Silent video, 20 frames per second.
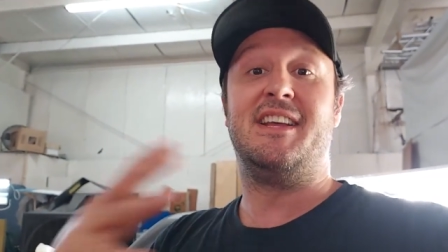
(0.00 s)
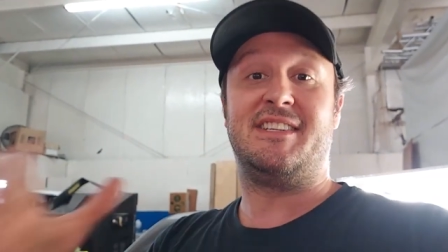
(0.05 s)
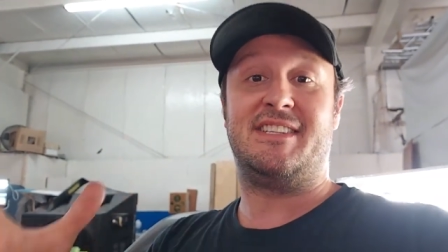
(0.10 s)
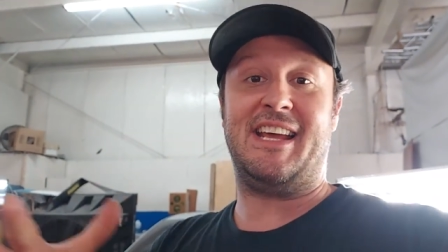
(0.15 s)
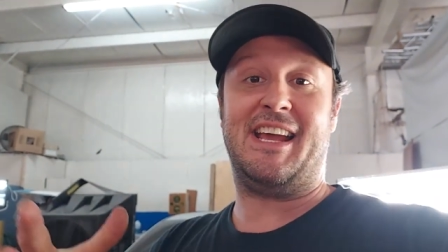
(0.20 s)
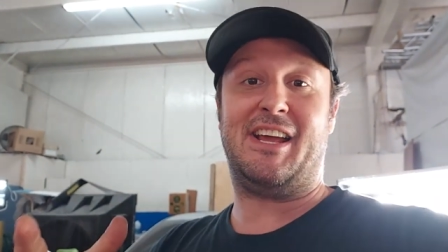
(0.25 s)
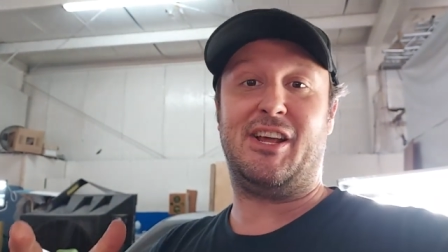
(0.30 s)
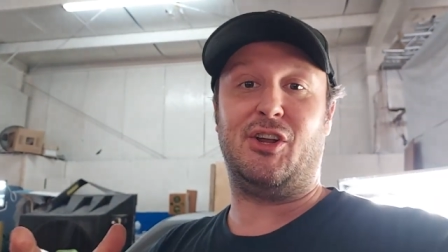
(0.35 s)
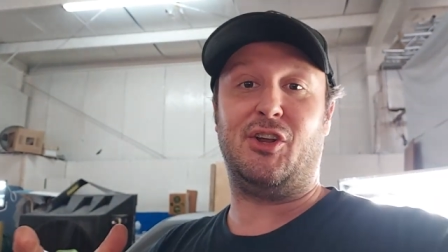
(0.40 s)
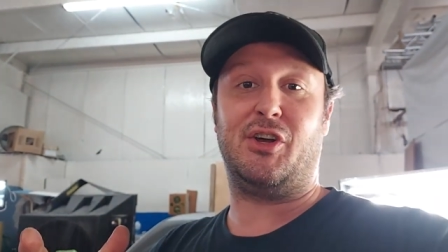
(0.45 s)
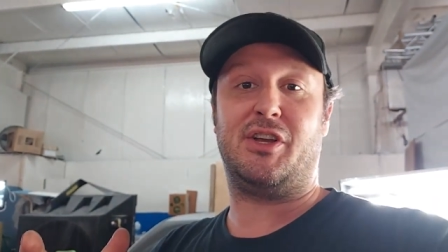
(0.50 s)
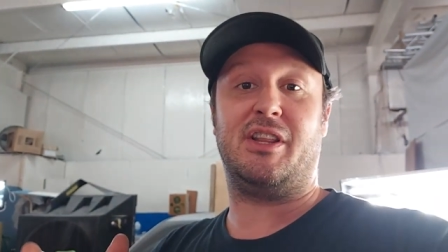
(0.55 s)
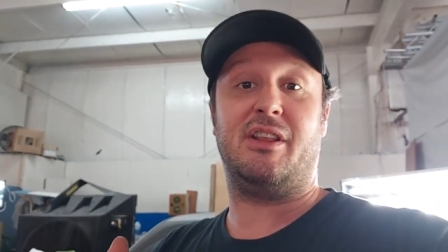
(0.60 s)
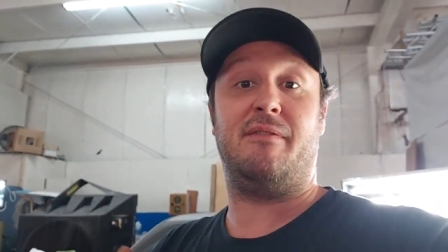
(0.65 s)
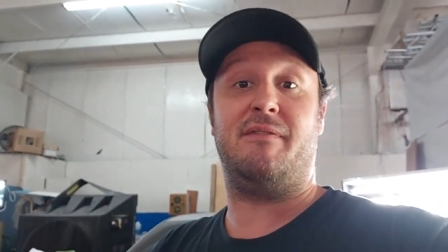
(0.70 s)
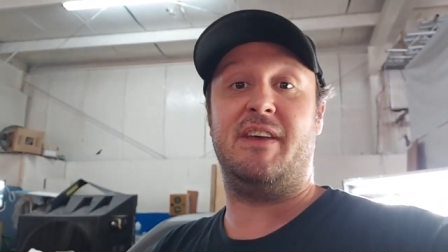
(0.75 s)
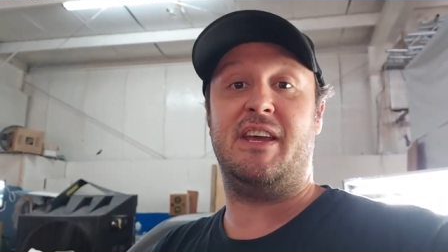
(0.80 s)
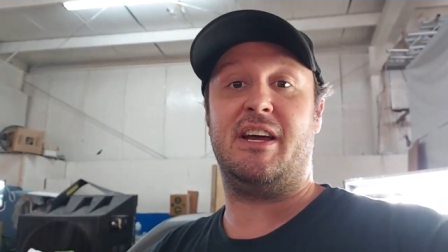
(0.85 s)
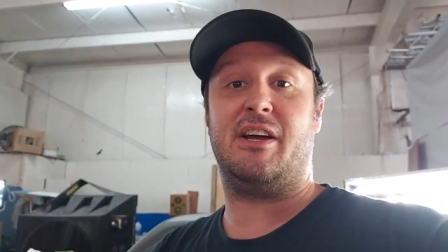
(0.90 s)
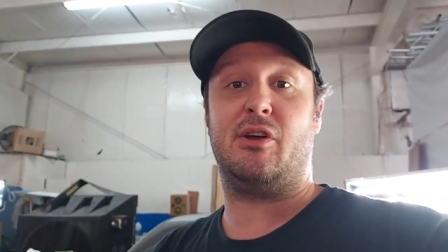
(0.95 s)
take a look at
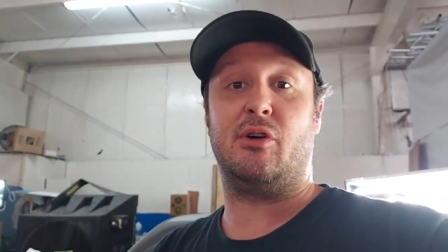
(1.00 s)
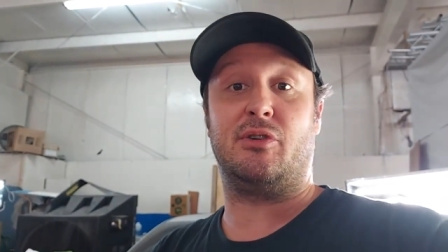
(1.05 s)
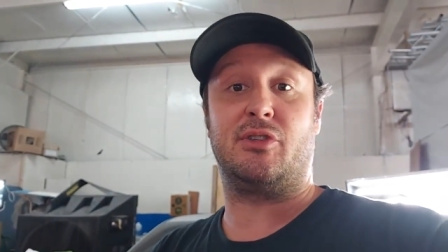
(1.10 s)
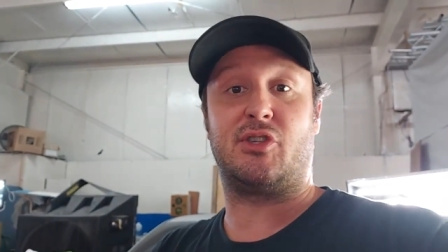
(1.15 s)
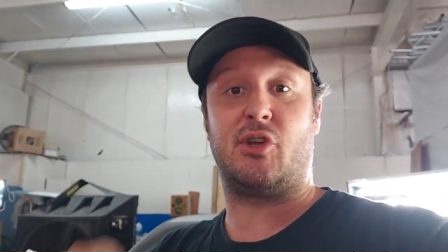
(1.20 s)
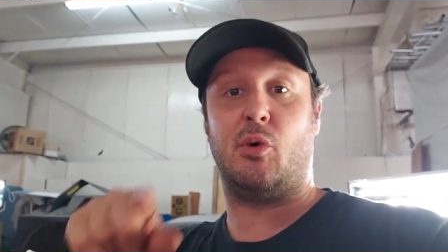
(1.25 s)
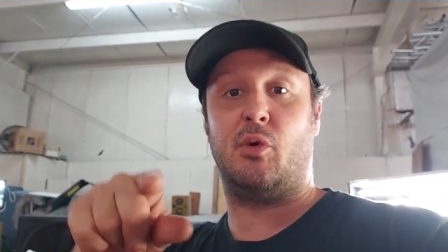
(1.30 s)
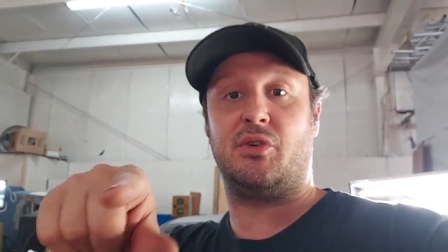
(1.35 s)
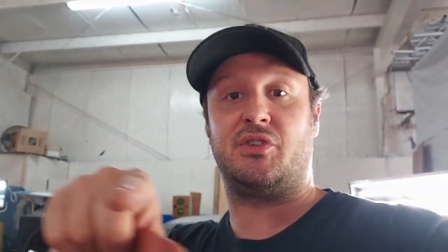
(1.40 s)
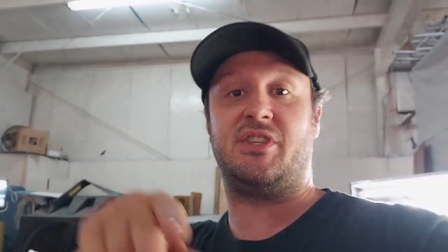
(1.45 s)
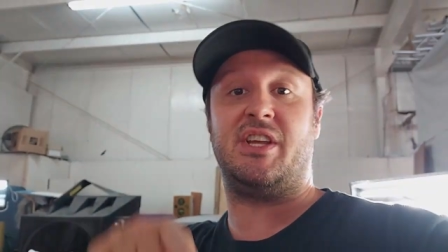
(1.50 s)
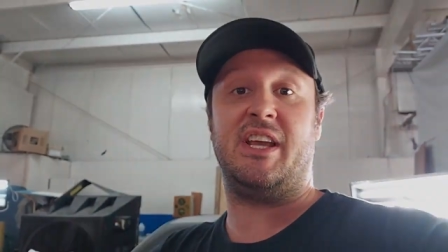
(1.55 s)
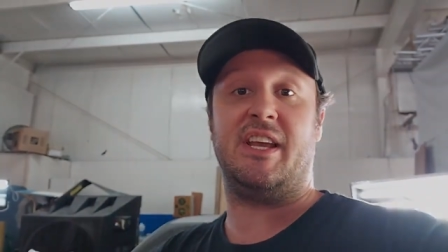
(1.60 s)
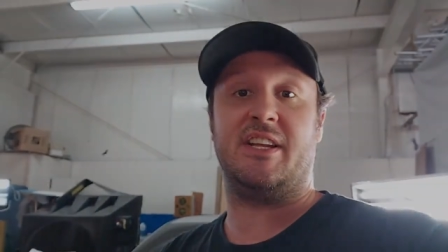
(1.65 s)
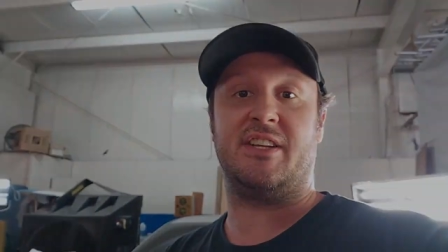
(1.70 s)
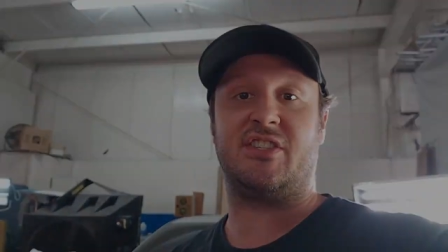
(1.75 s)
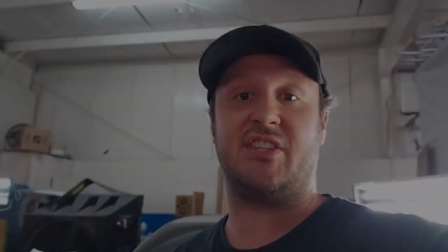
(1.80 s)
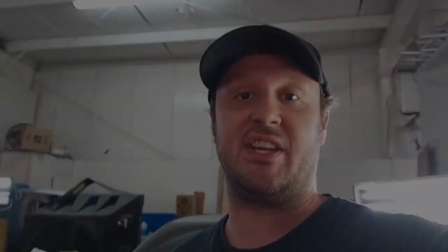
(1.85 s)
the vehicle. So we'll see you in a